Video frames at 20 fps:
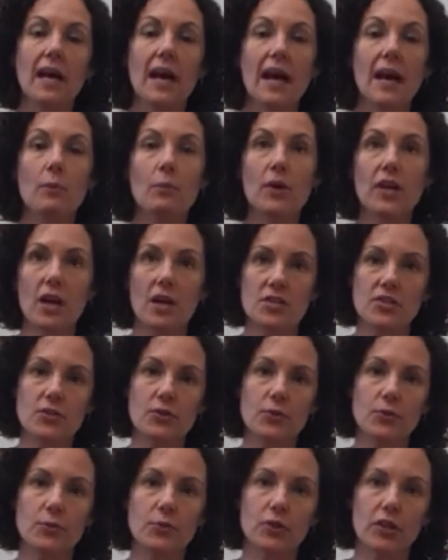And we also
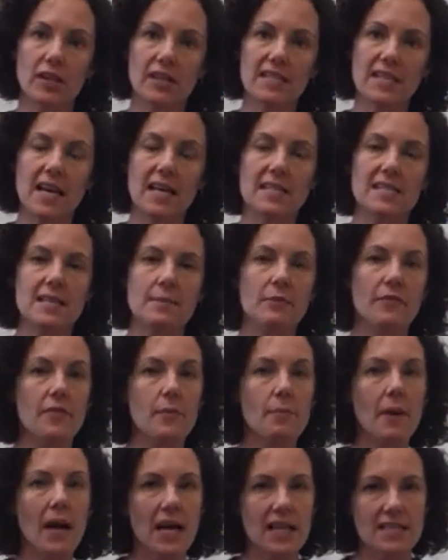looked at some of the
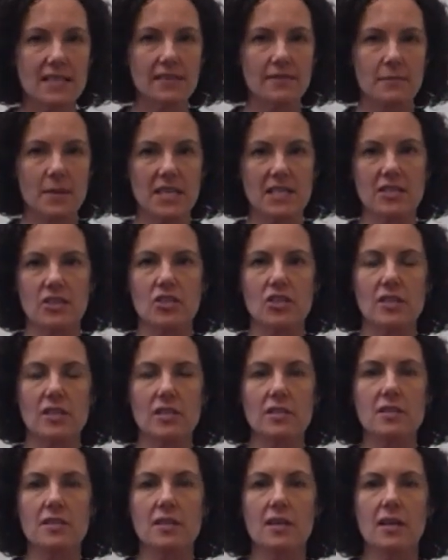positive
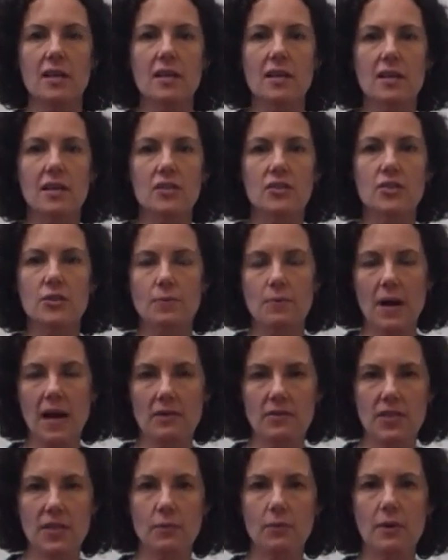messages
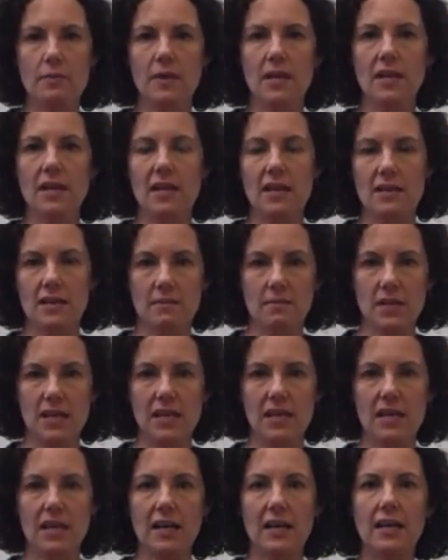surrounding women in the
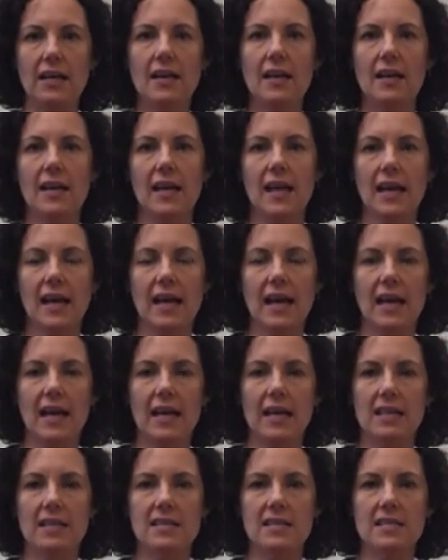media
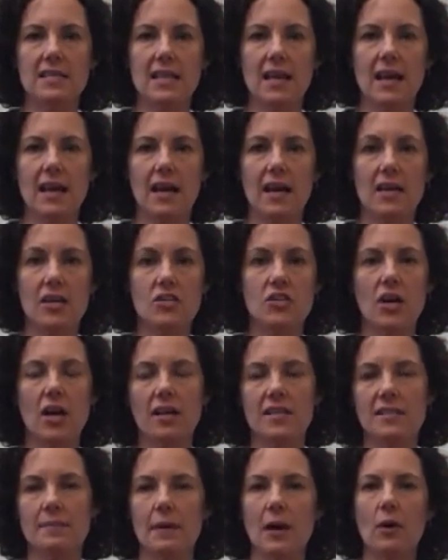and talked
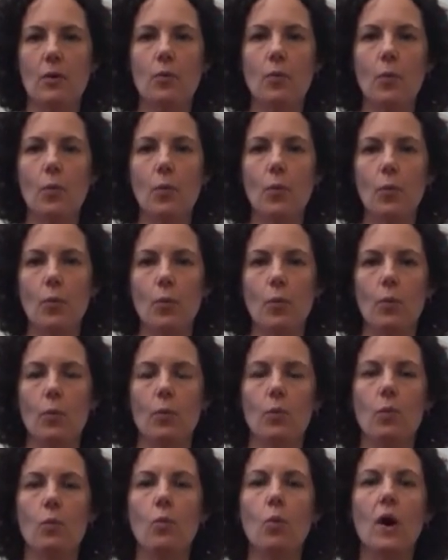about
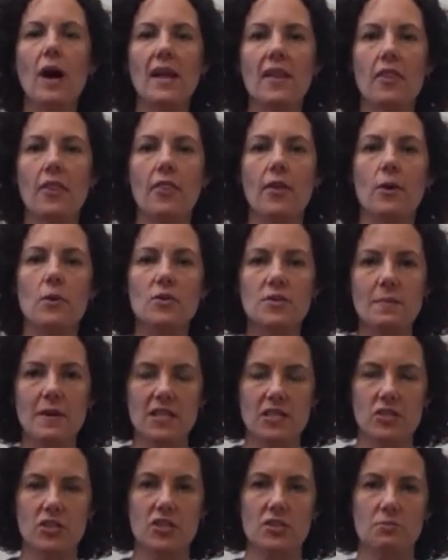what those
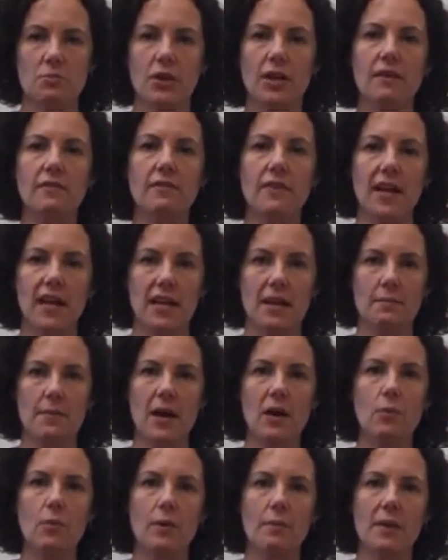messages were conveying
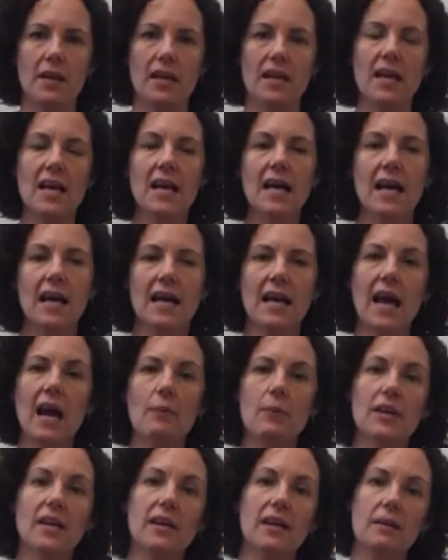about women and how we
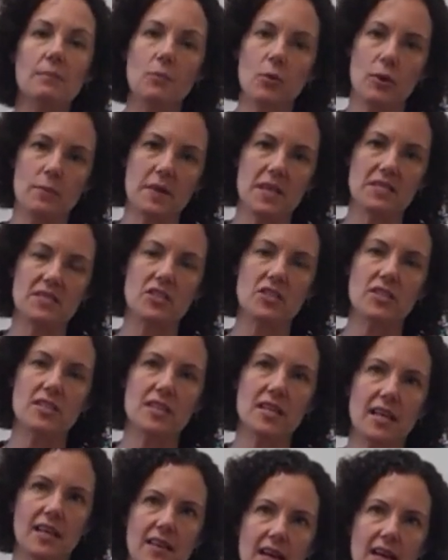could get more messages like